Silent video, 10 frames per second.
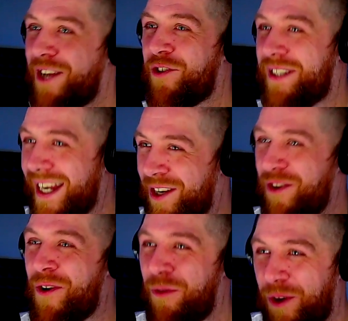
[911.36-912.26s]
I just didn't
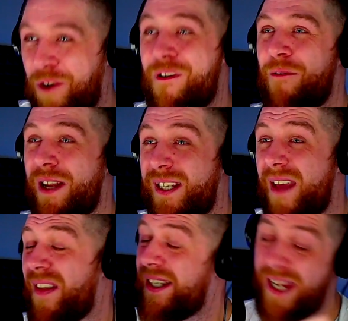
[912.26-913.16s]
know the correct way to
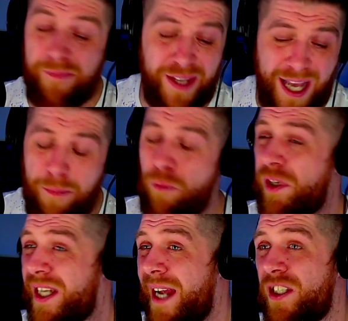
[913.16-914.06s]
get there. Same thing happened
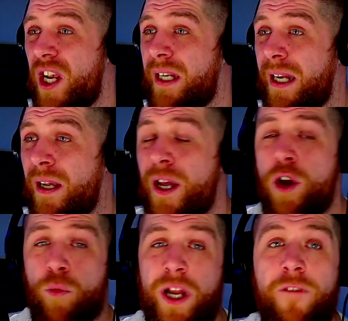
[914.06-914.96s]
with sidechaining.
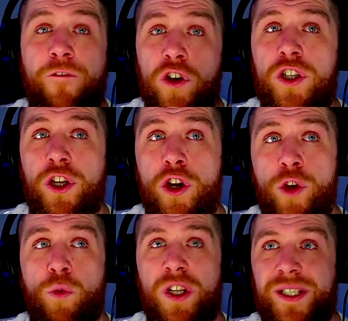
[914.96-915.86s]
When I first
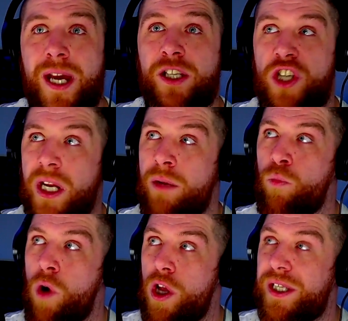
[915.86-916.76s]
heard what sidechaining
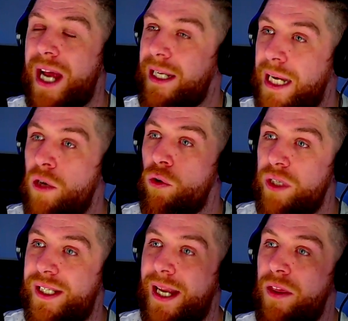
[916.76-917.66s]
was, I didn't
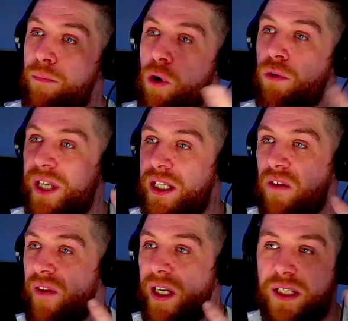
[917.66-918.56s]
understand the process
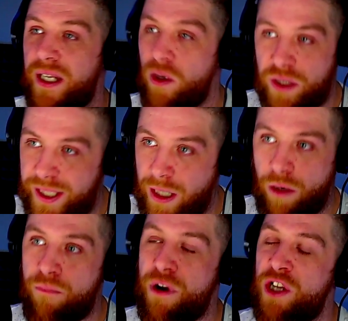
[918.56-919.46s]
of it because I didn't understand
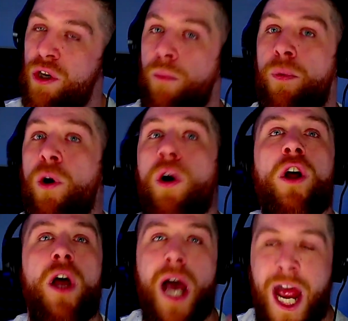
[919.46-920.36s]
compression, but
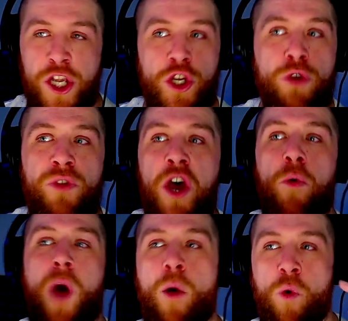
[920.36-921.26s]
I knew that
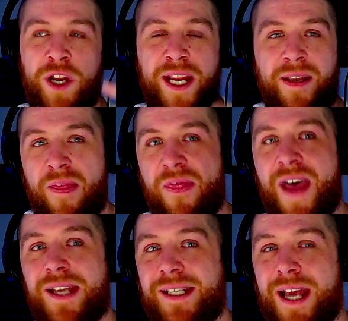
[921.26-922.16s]
I wanted
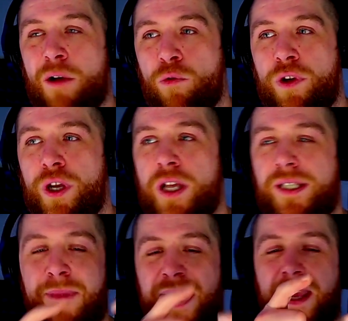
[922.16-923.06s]
that sound
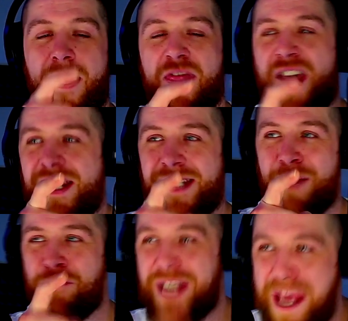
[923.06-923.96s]
to make that
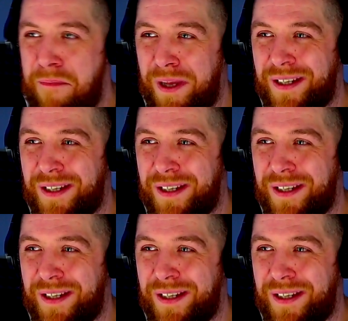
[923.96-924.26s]
sound dip.